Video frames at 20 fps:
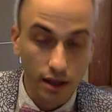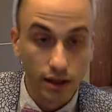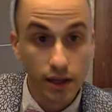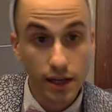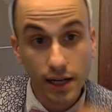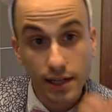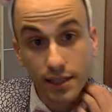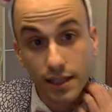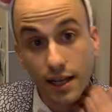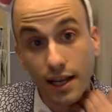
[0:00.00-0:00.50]

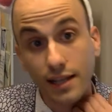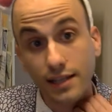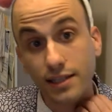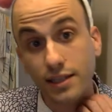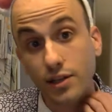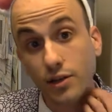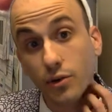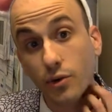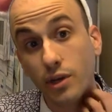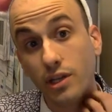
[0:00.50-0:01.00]

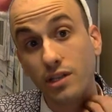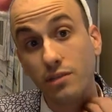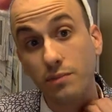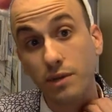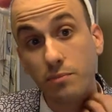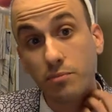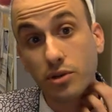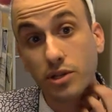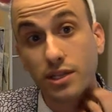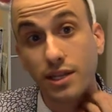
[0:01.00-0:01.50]
they're going to
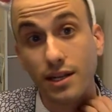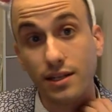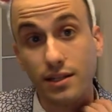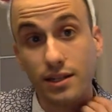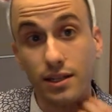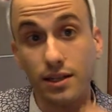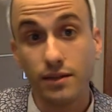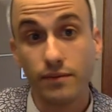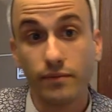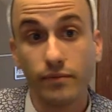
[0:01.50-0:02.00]
be
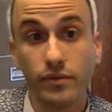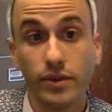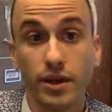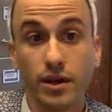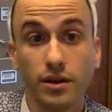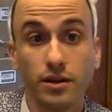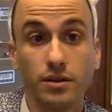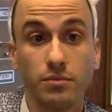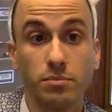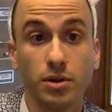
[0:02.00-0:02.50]
presenting
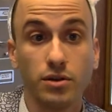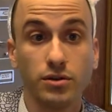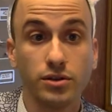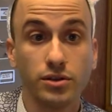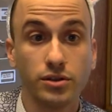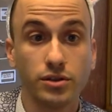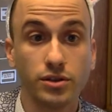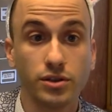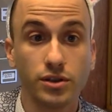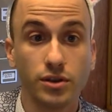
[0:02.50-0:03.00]
their
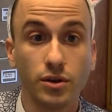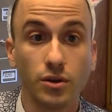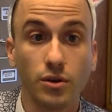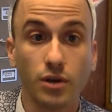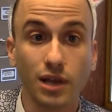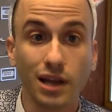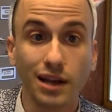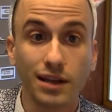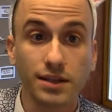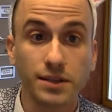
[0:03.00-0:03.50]
posters to the
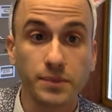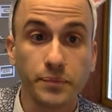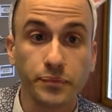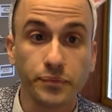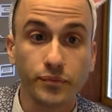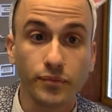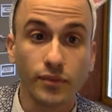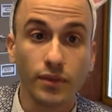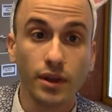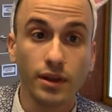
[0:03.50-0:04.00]
whole class.
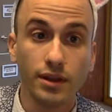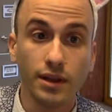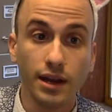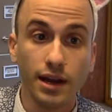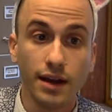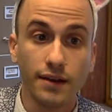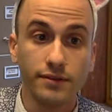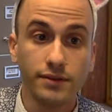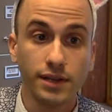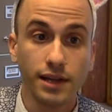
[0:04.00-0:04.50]
And they
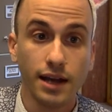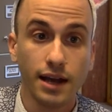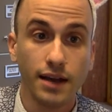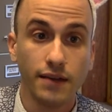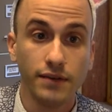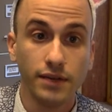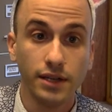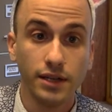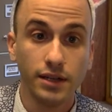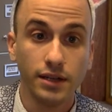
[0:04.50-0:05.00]
have to
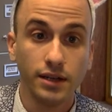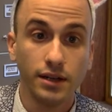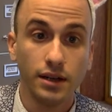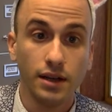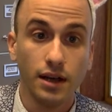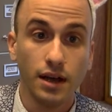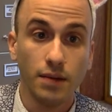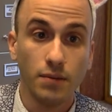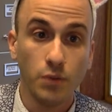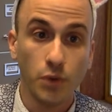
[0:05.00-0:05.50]
have it
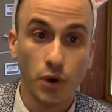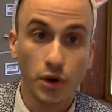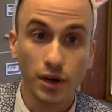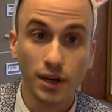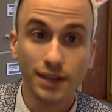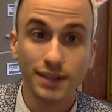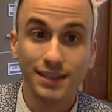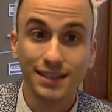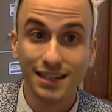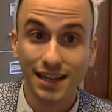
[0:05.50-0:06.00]
more or
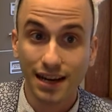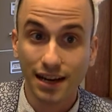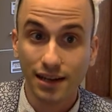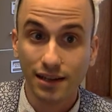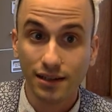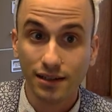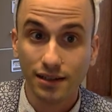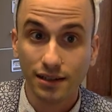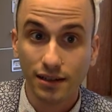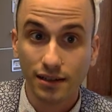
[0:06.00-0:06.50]
less
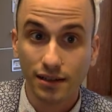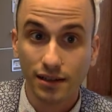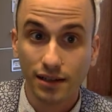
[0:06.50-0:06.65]
done.